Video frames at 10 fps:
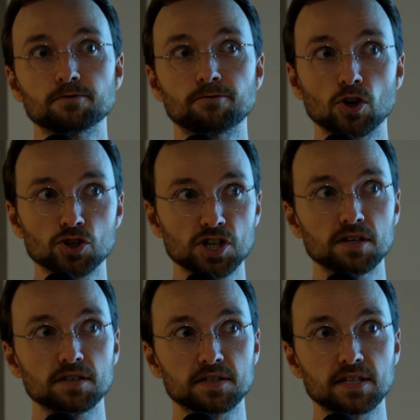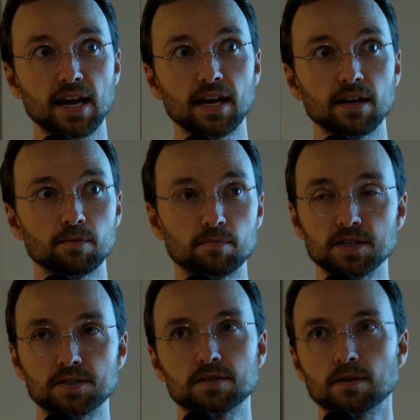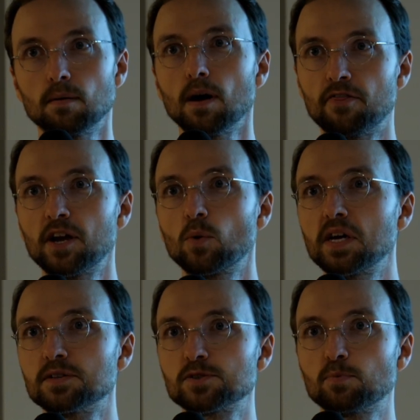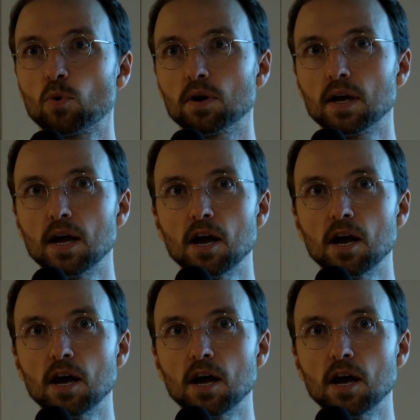version to say this is a thing we can support,